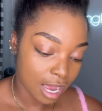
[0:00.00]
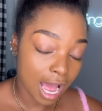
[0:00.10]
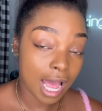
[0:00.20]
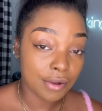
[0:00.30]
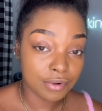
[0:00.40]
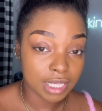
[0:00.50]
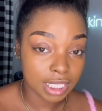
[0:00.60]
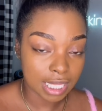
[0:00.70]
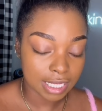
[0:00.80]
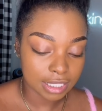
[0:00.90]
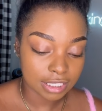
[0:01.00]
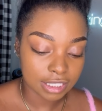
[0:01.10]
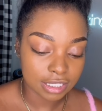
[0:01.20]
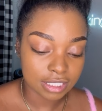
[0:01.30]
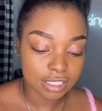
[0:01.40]
I really like this
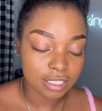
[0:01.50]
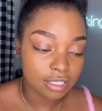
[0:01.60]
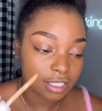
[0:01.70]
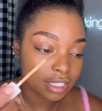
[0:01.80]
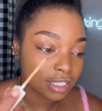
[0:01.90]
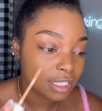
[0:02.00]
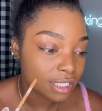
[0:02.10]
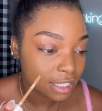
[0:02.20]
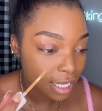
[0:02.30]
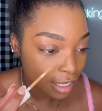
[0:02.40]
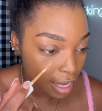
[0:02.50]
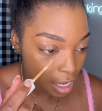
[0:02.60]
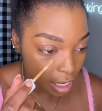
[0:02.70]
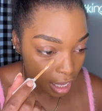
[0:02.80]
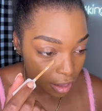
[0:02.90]
concealer because it's thick
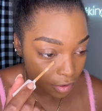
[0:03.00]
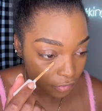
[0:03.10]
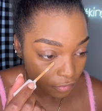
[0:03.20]
AF.